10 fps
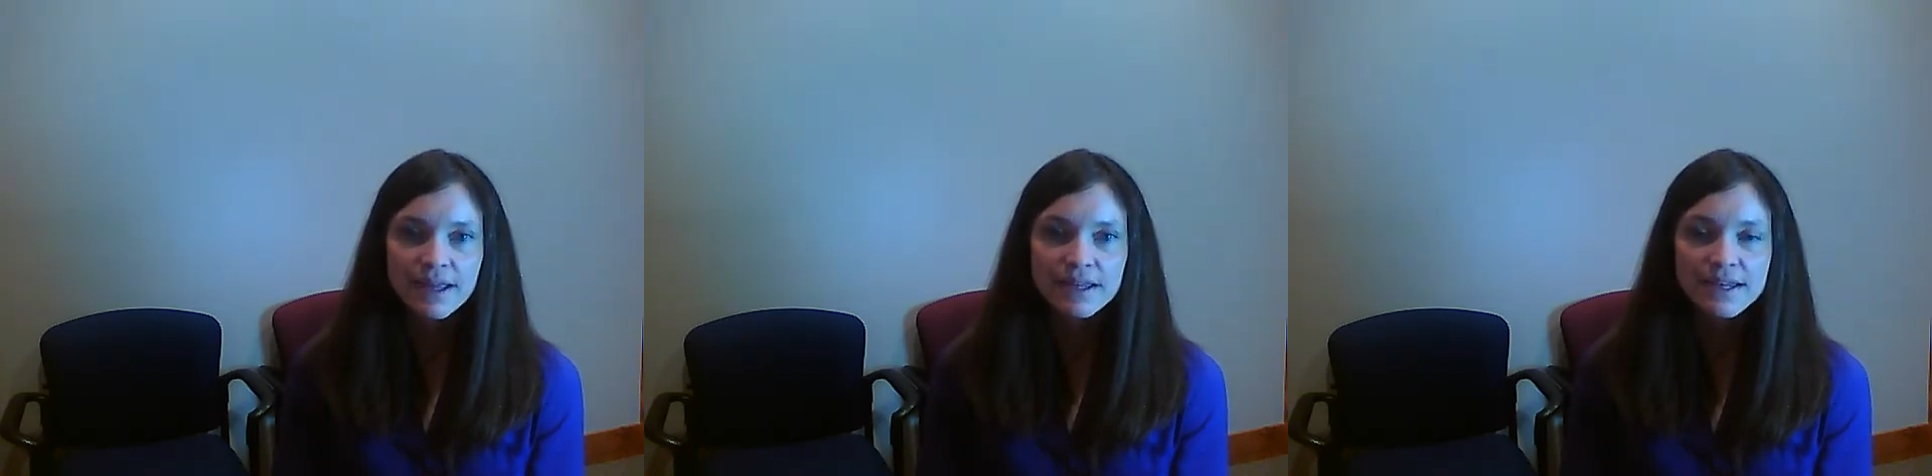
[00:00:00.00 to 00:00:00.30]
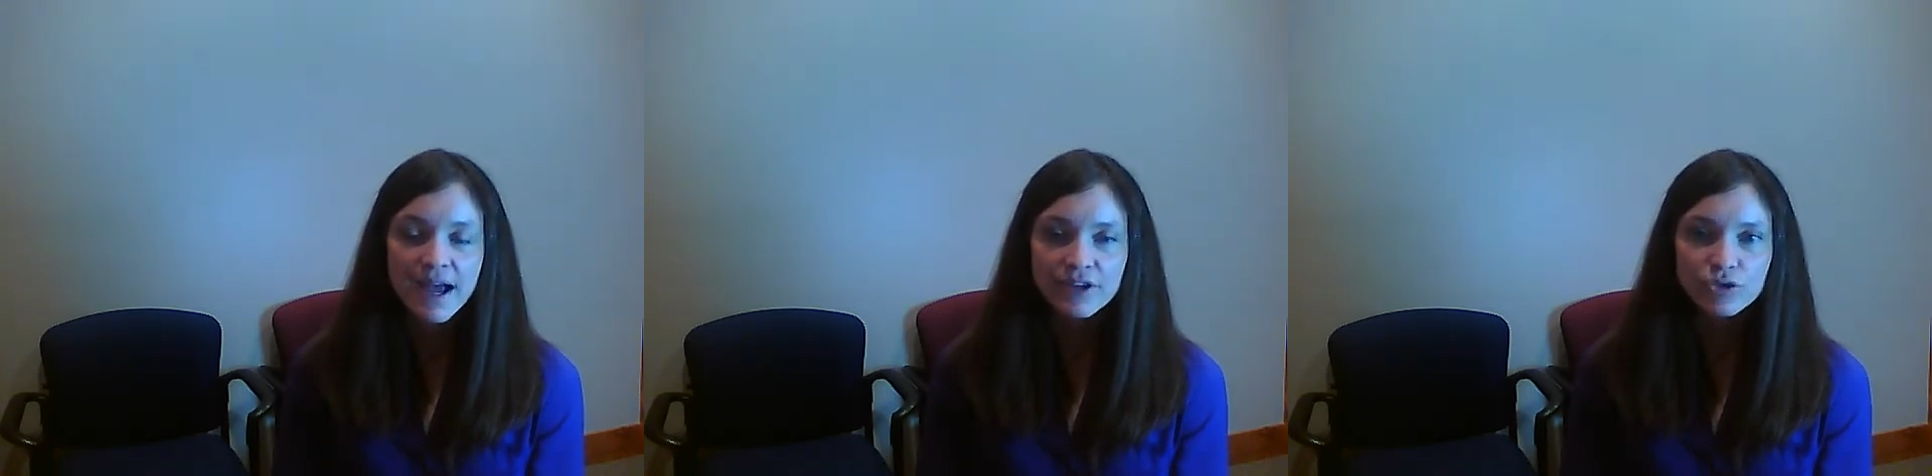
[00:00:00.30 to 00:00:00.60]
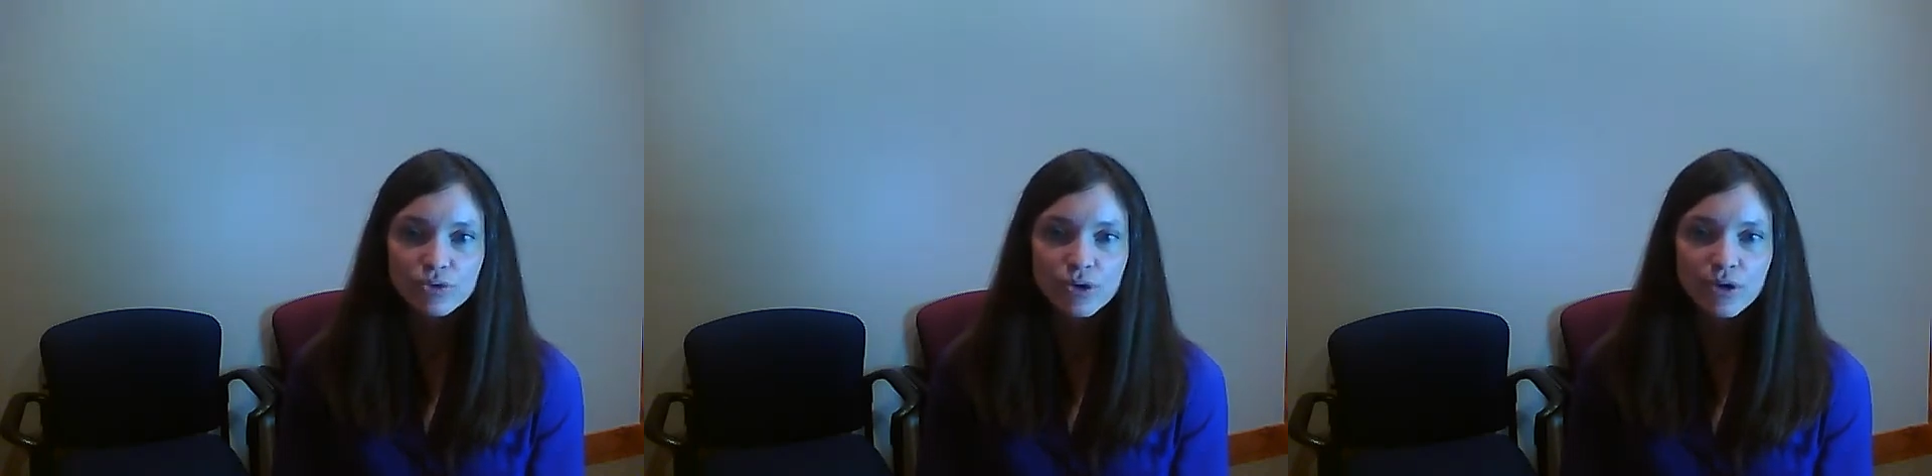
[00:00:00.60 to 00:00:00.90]

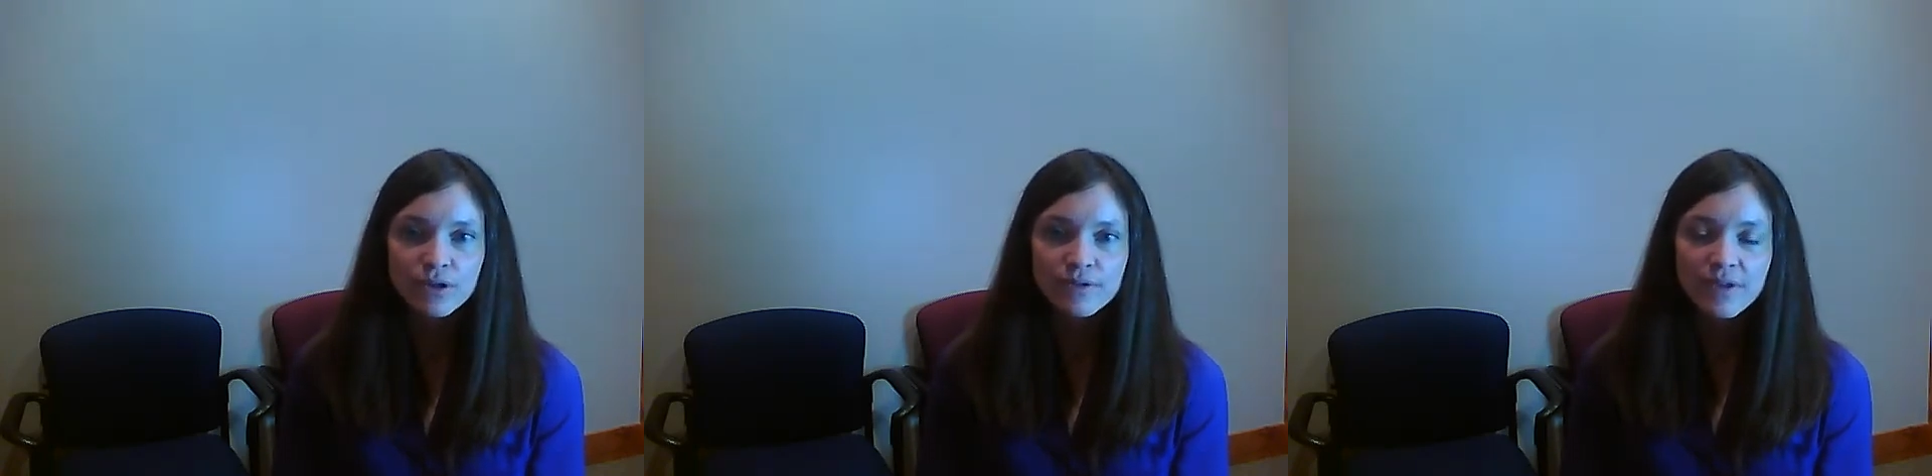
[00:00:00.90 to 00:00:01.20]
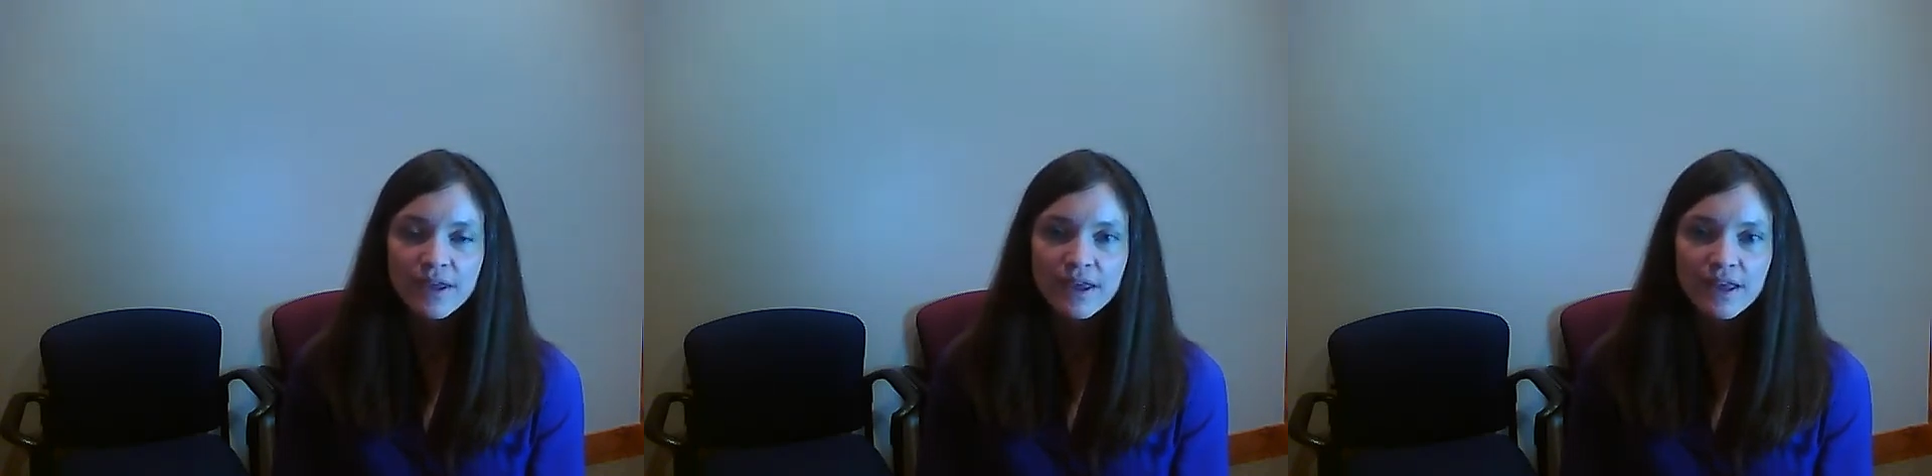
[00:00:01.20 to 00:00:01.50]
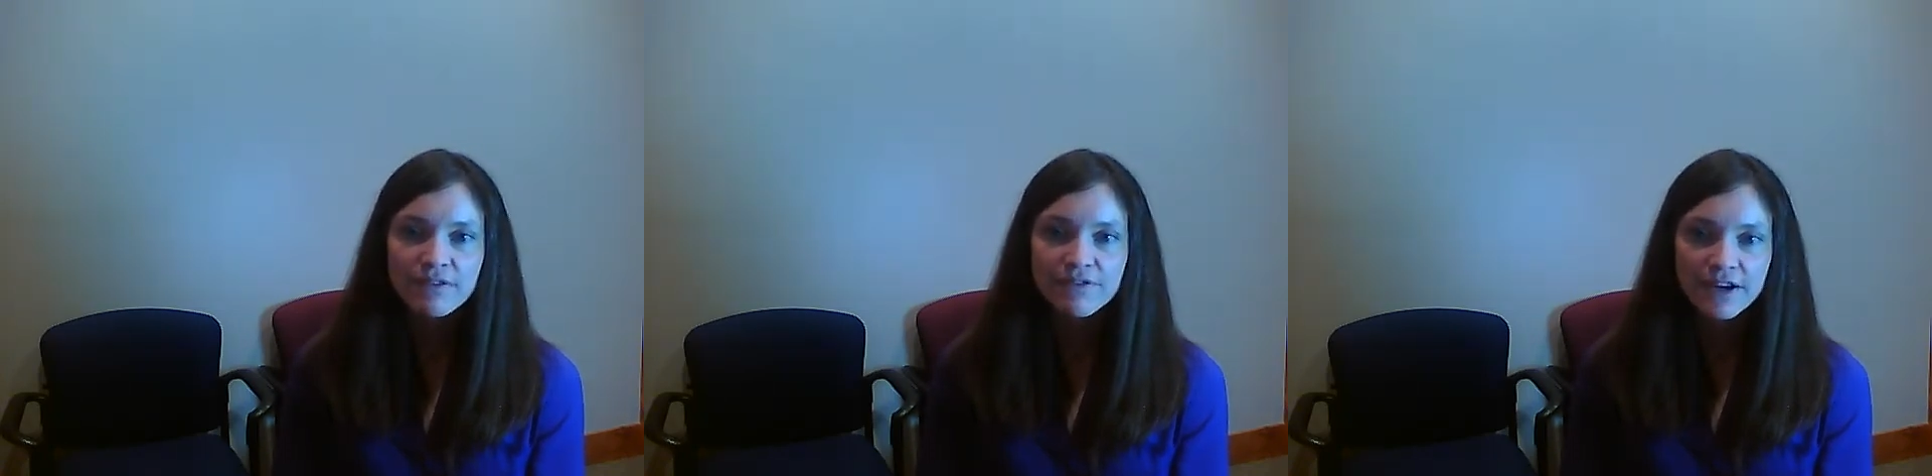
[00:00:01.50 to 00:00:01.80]
natural
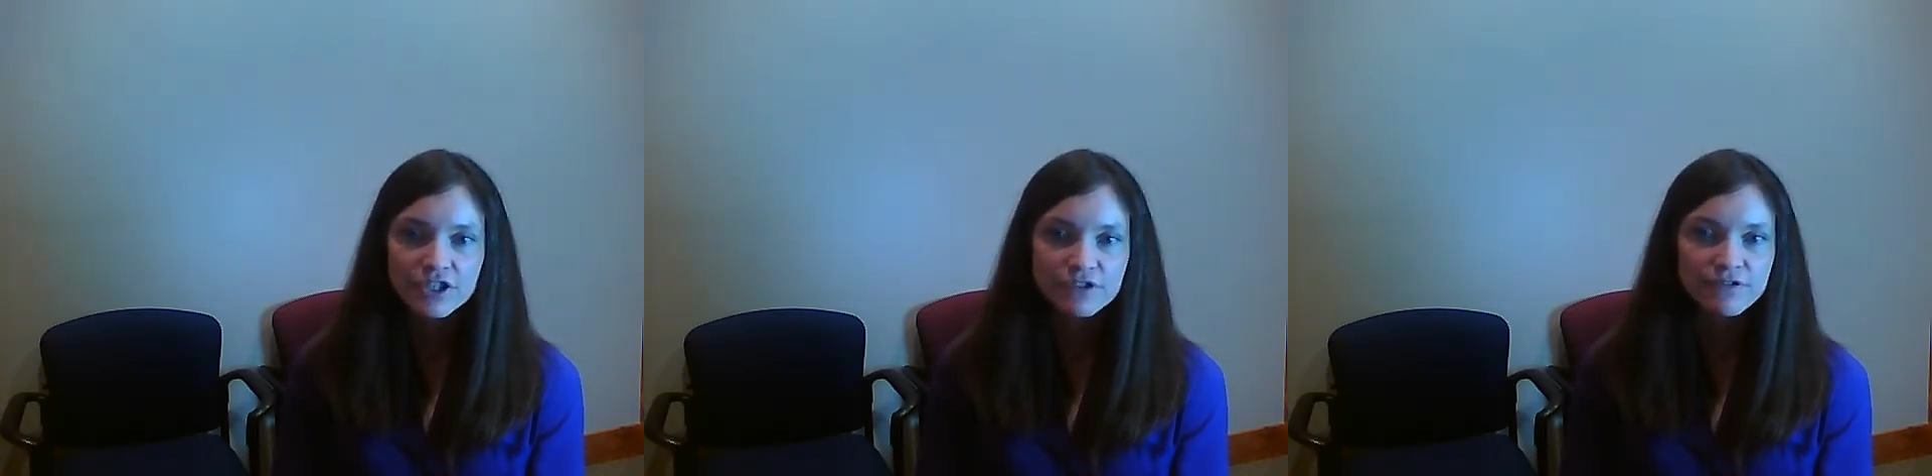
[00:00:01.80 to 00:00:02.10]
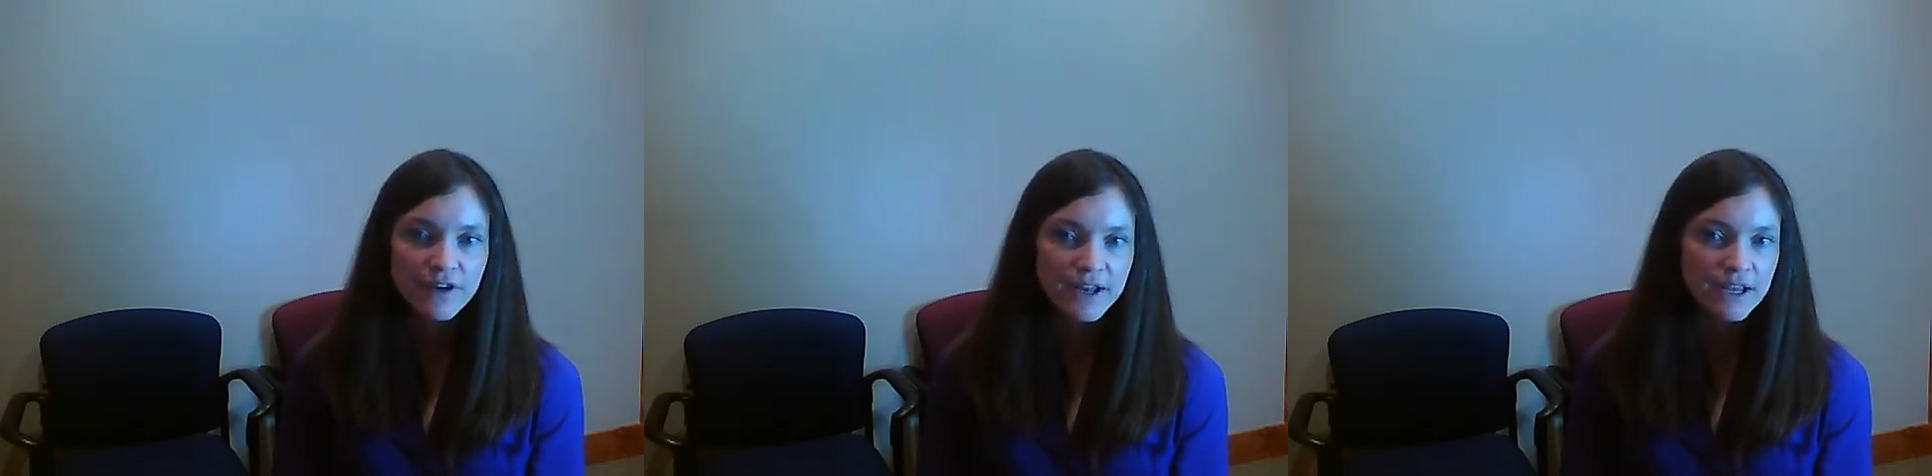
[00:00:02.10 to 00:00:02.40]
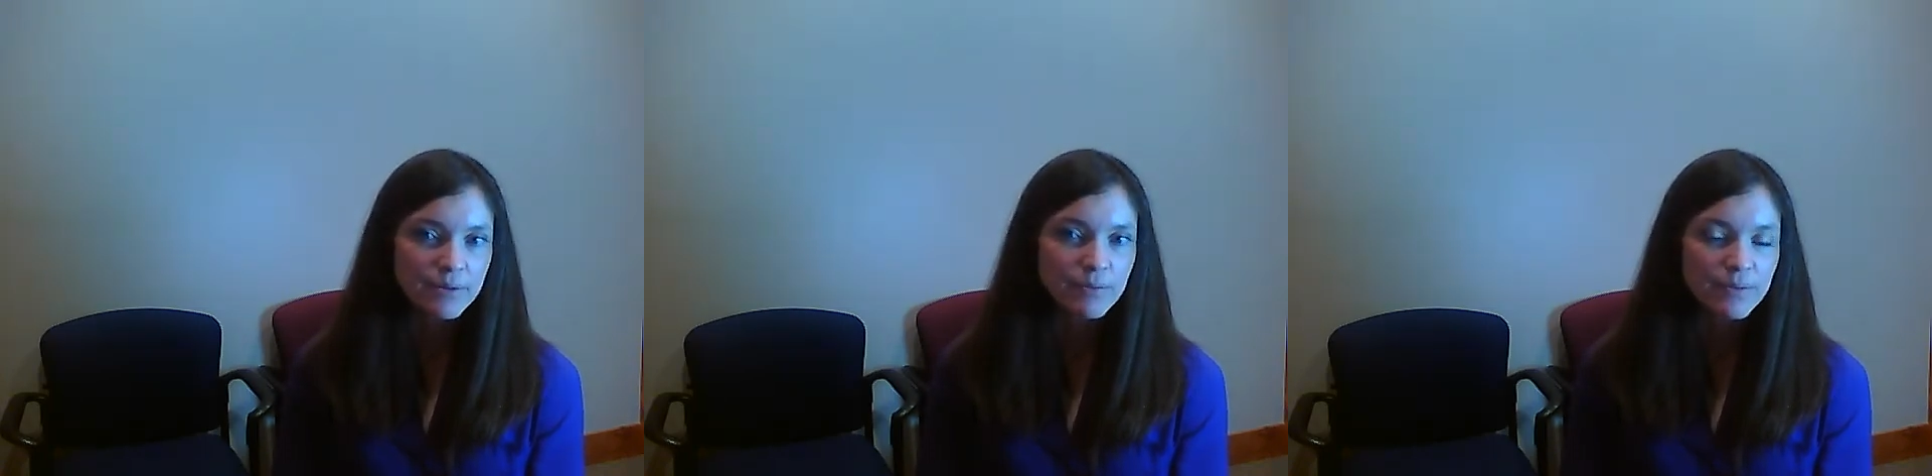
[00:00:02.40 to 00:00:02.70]

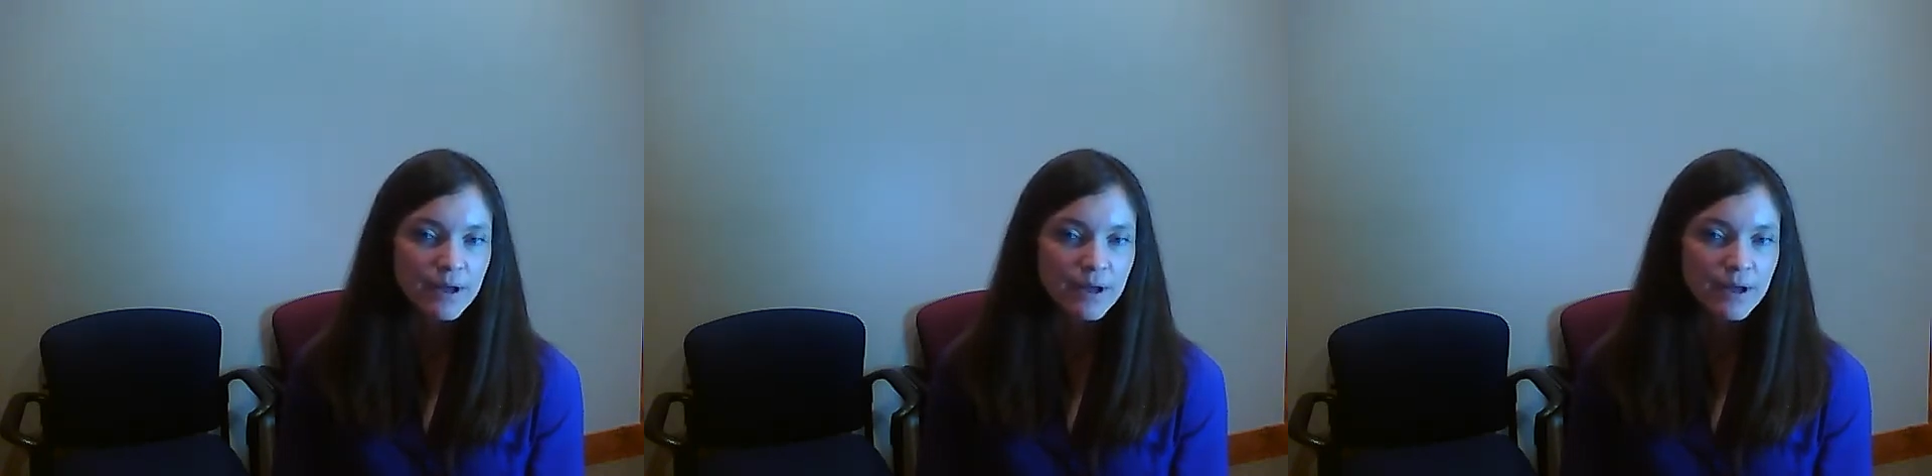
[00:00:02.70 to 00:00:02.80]
infection-fighting